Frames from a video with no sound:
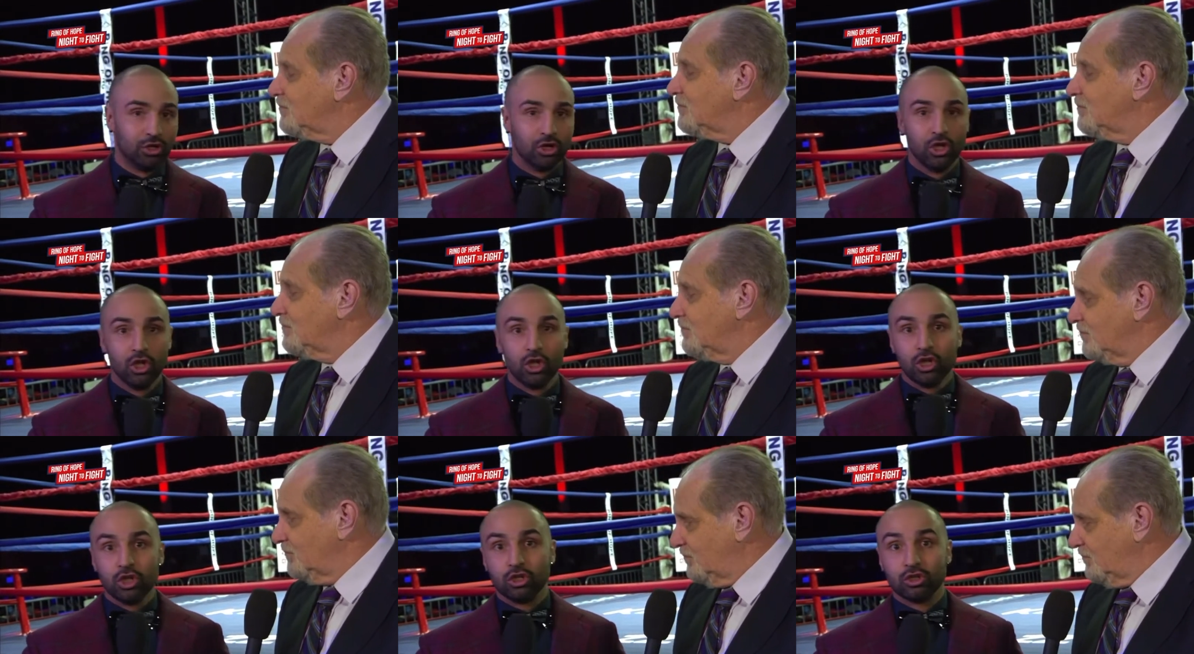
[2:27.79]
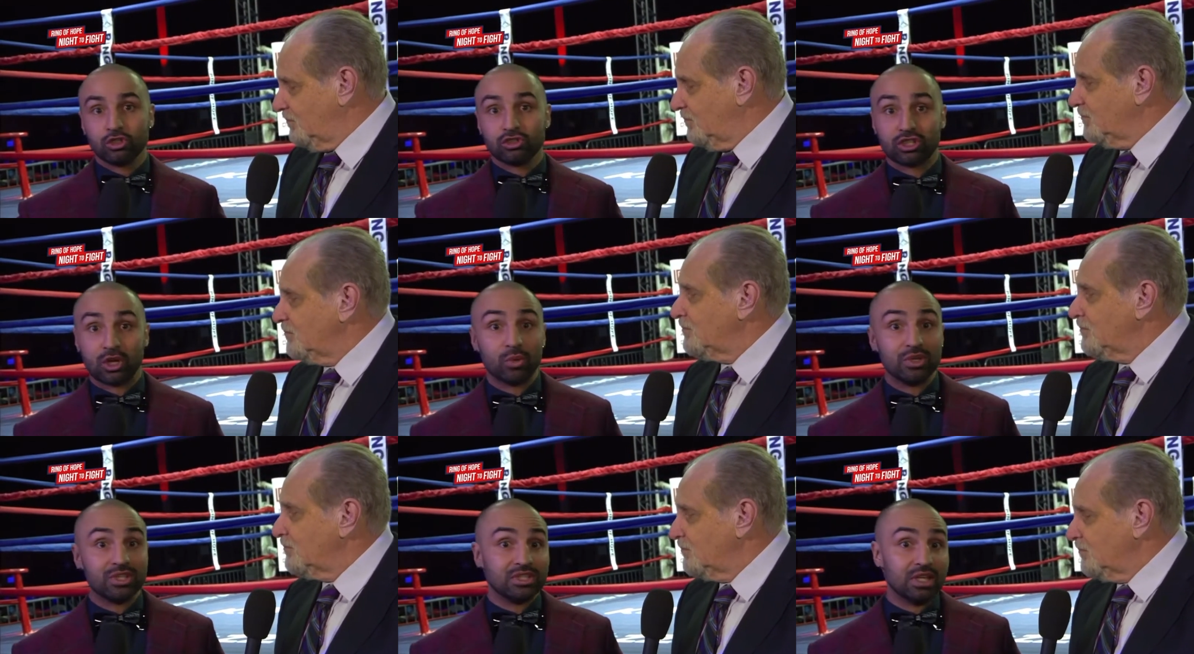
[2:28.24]
Speaker 1: Mm -hmm. you know,
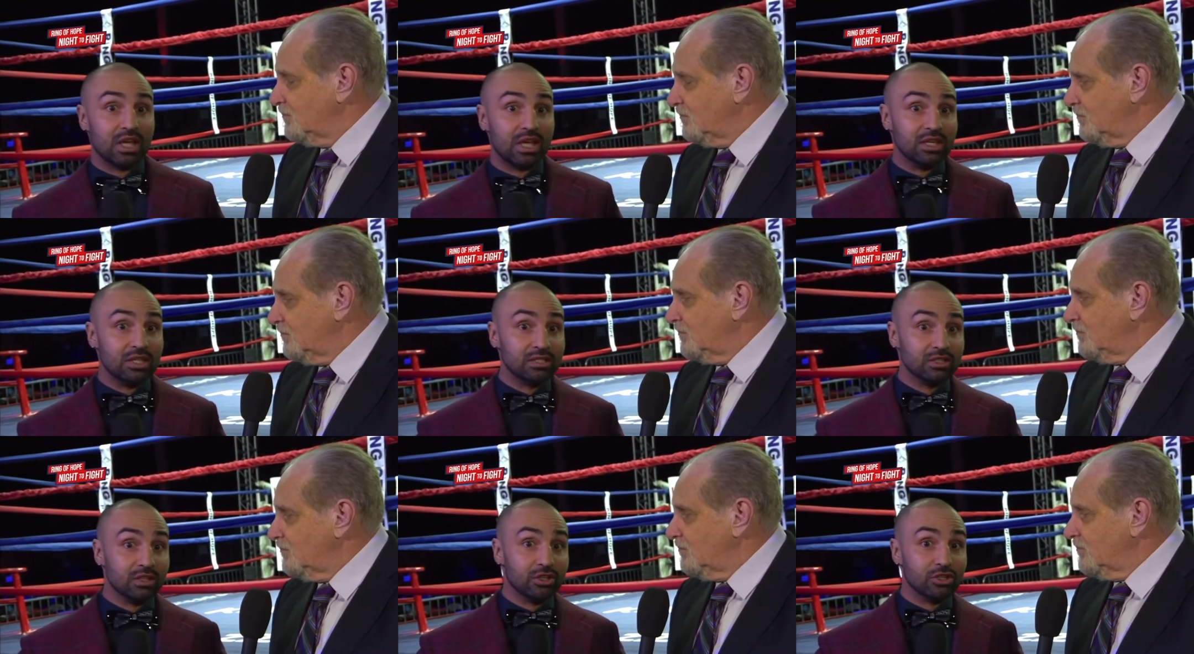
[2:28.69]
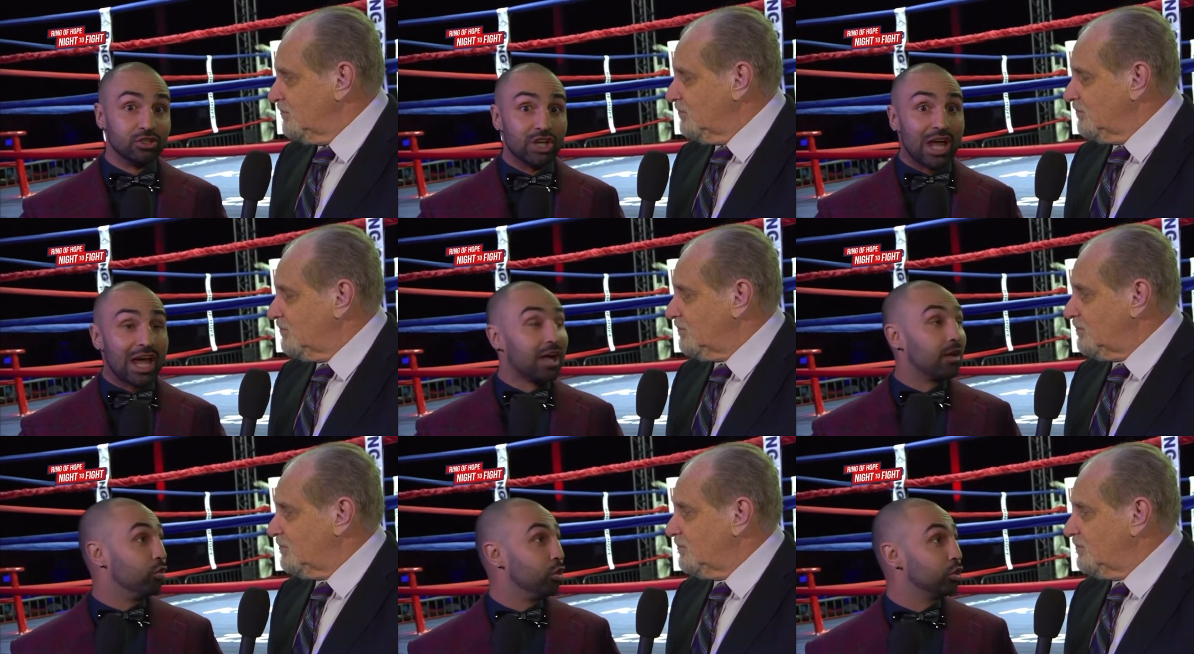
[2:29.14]
shall we say he's a
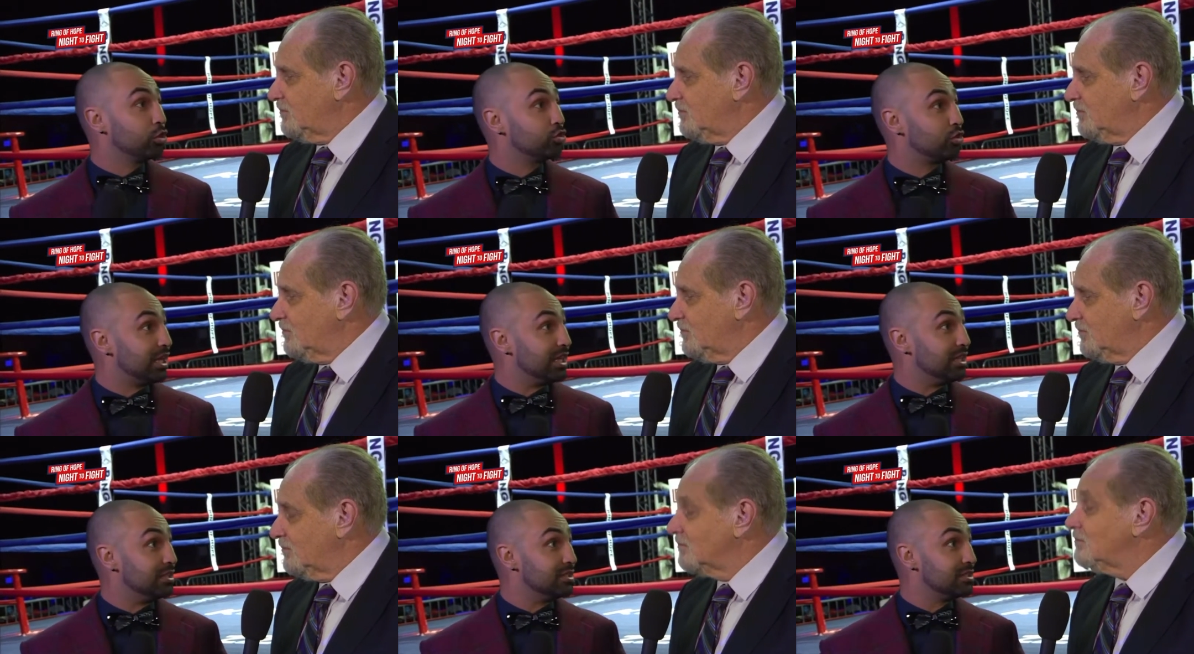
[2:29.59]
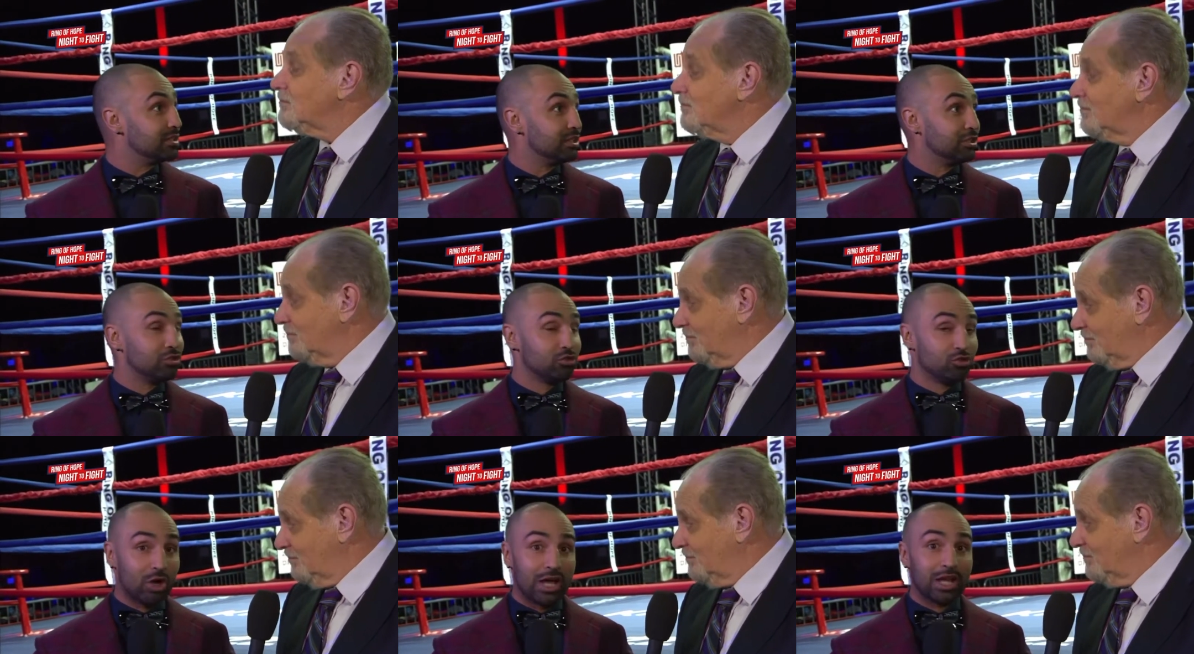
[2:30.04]
jack of all trades?
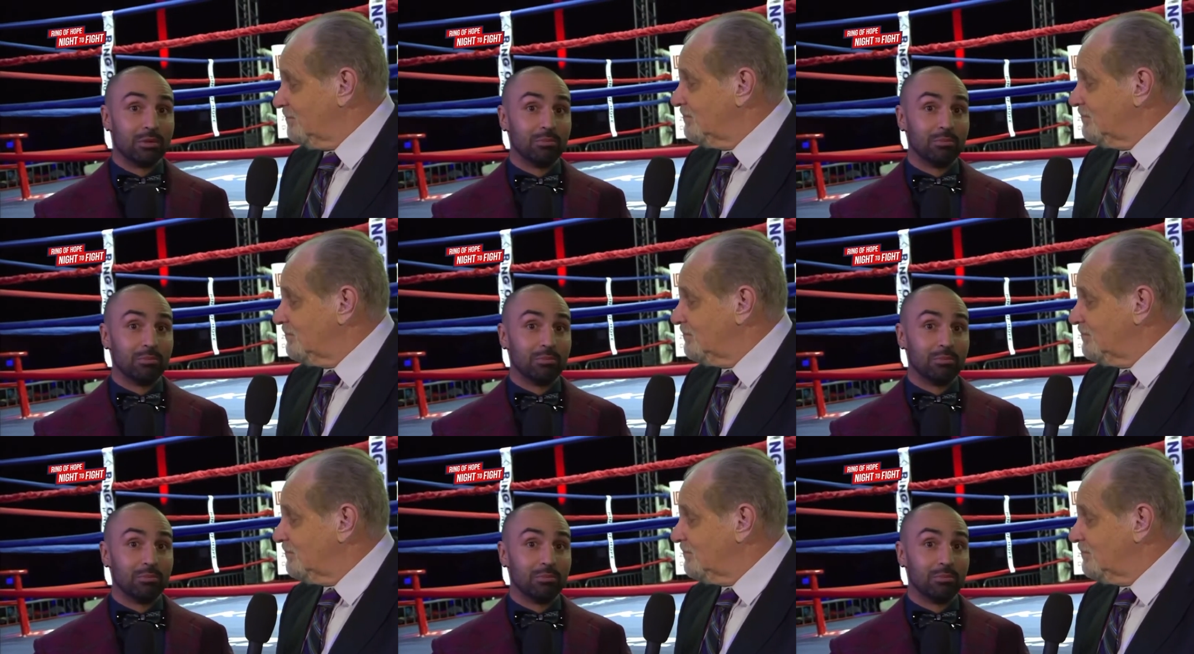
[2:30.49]
He's trying to